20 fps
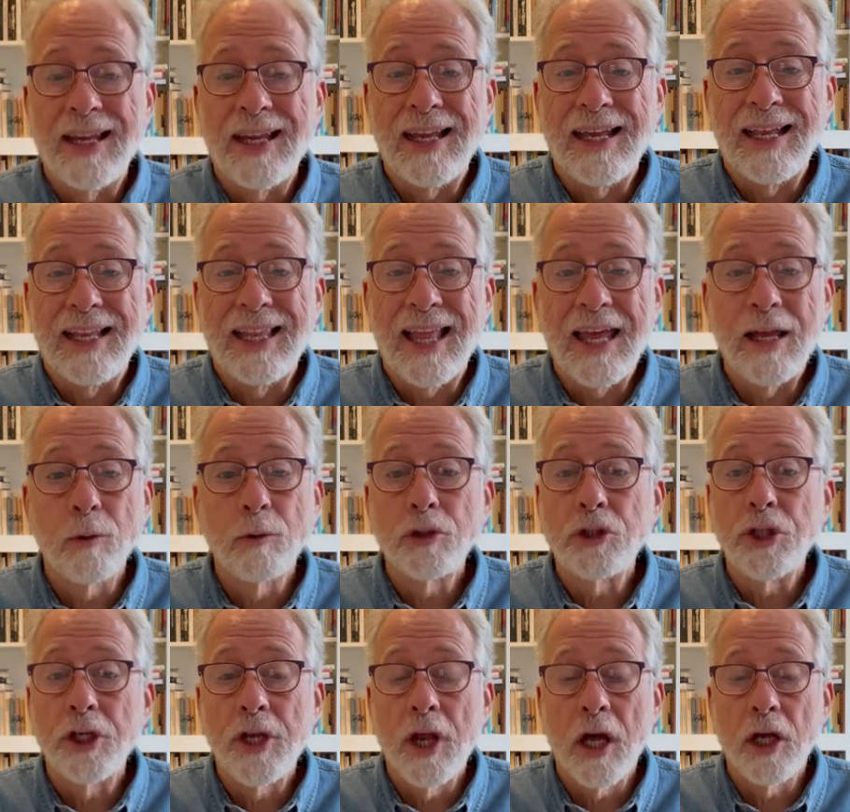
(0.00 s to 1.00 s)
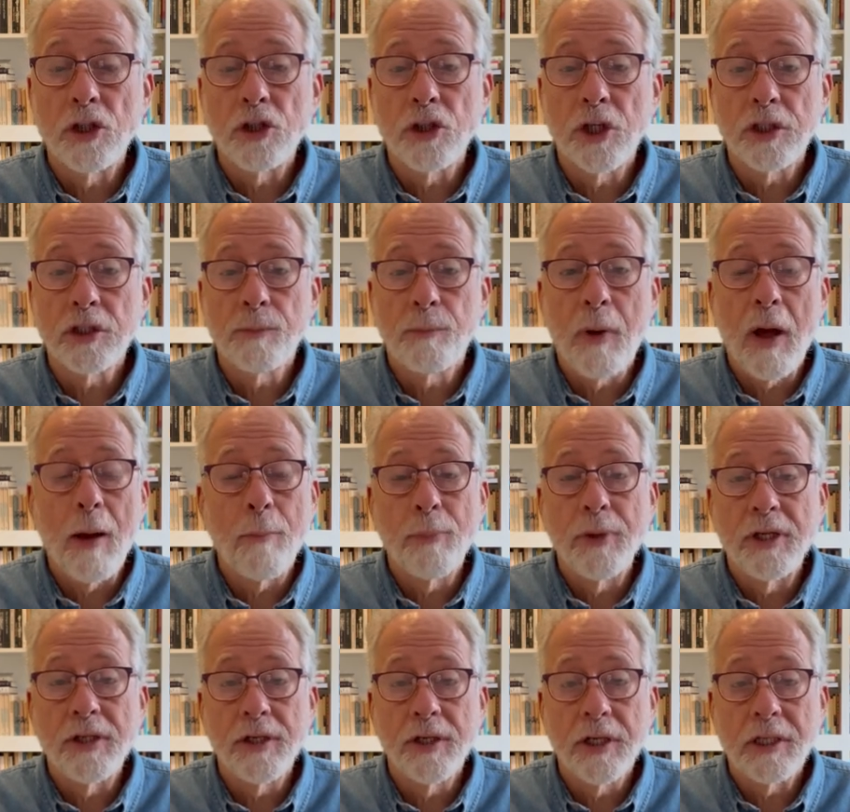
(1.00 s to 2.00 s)
uh, language did not just pop
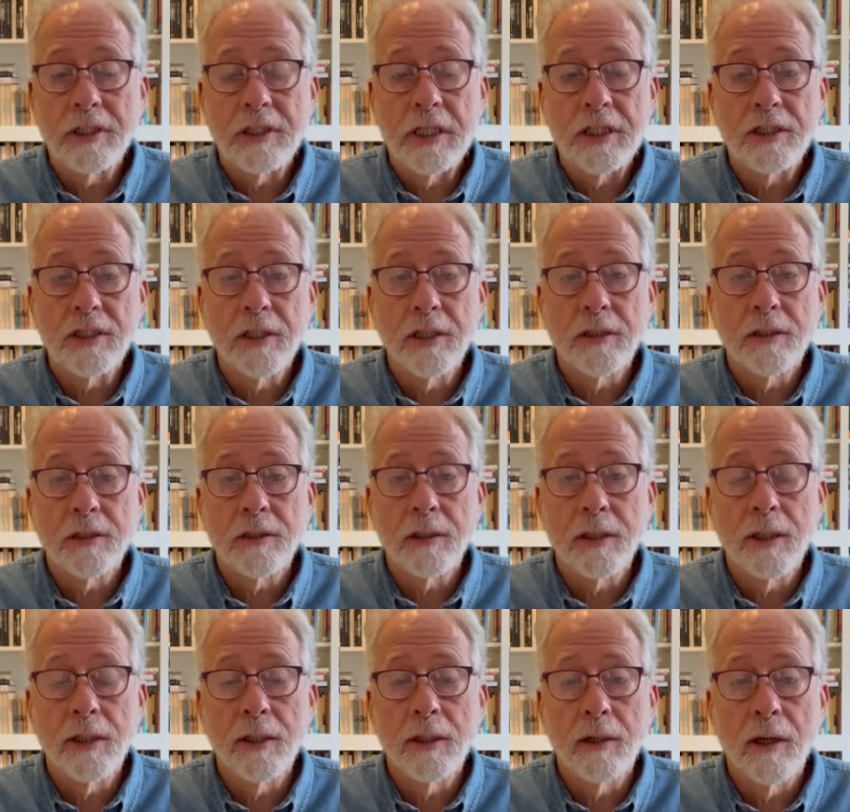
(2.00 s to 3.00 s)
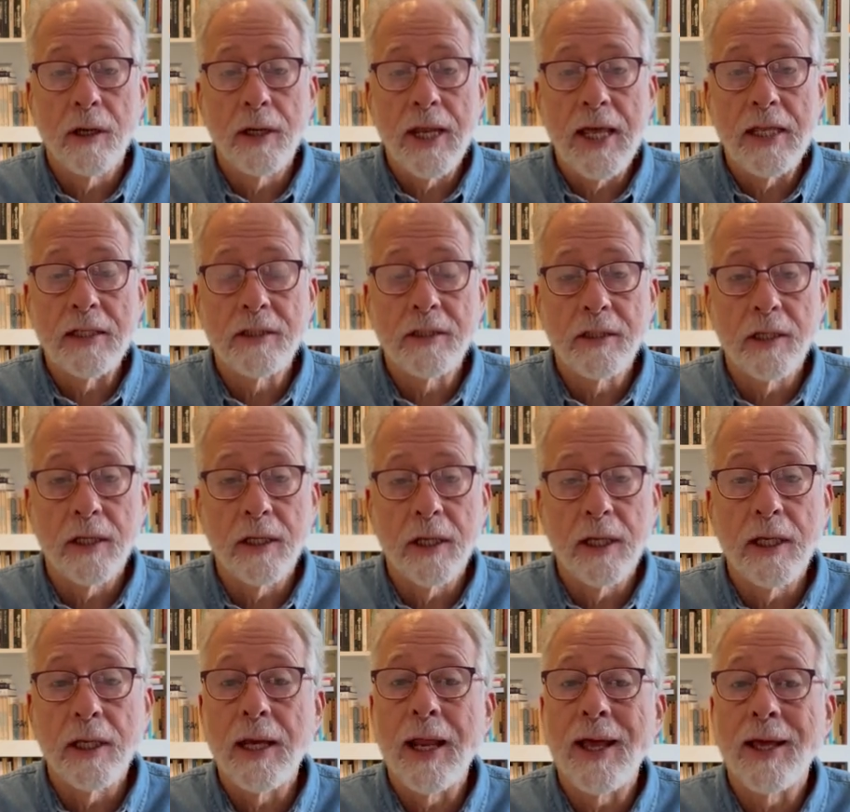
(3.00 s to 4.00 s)
into existence in an instant.
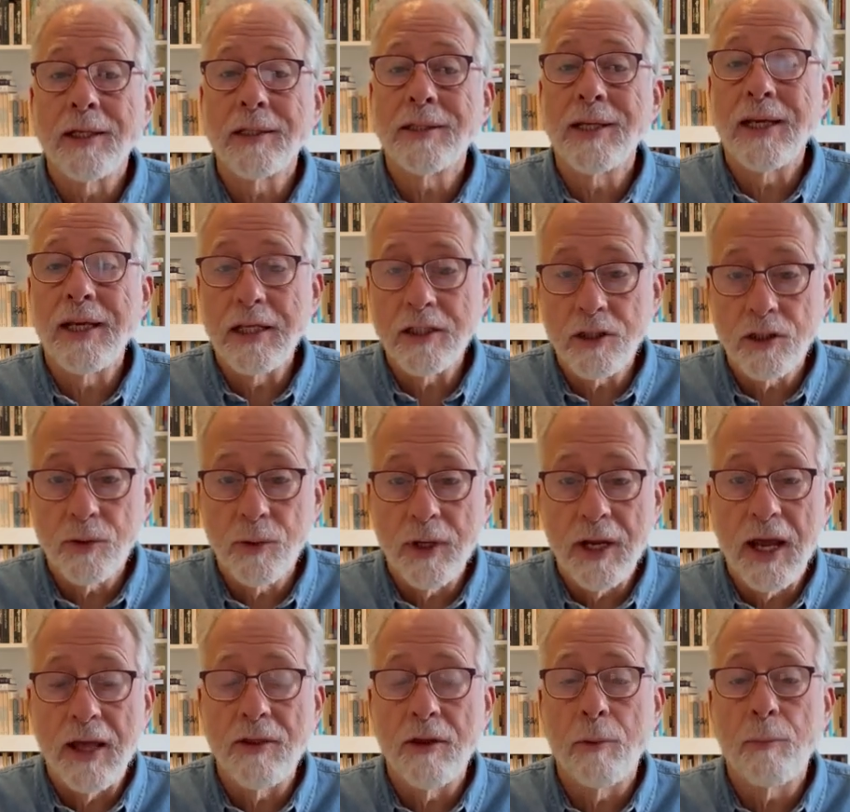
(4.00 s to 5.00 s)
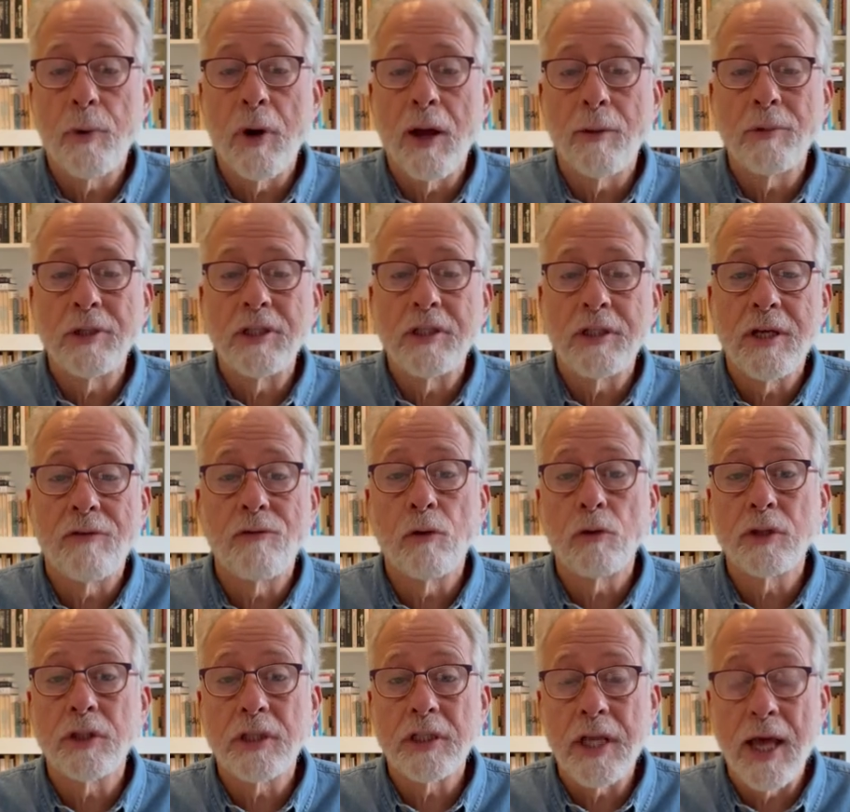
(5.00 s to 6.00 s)
It has a history, and there are probably several
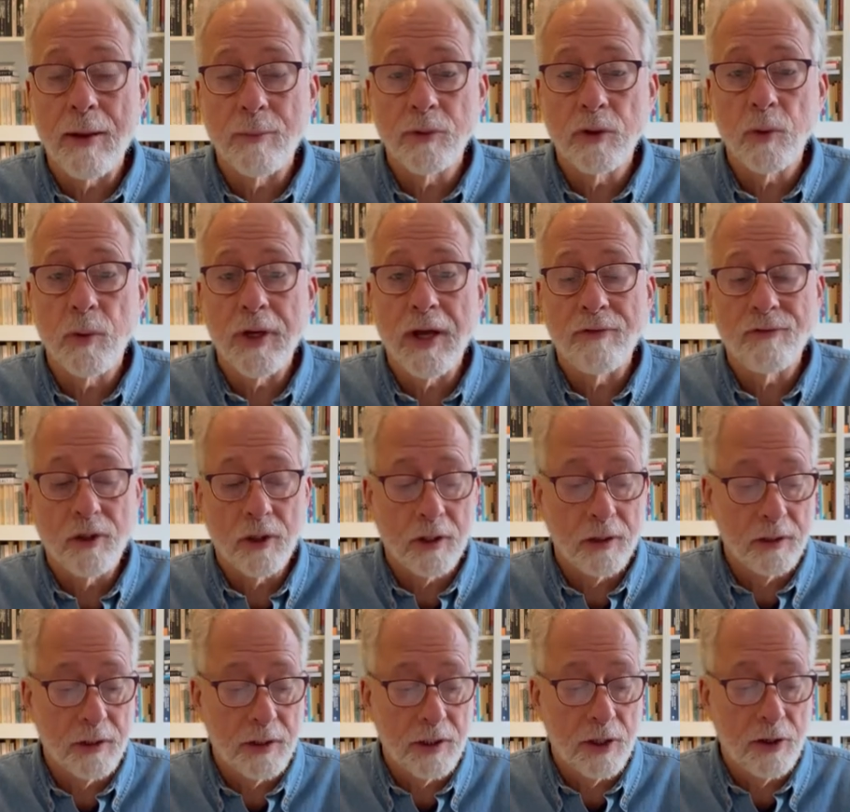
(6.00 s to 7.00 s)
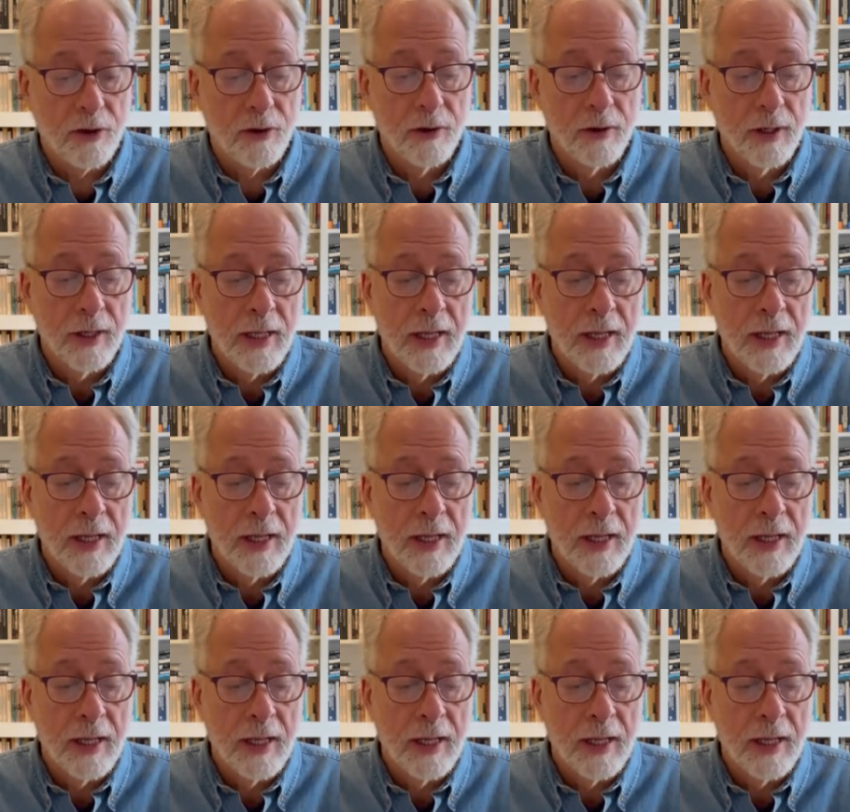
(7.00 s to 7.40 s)
steps we have to consider.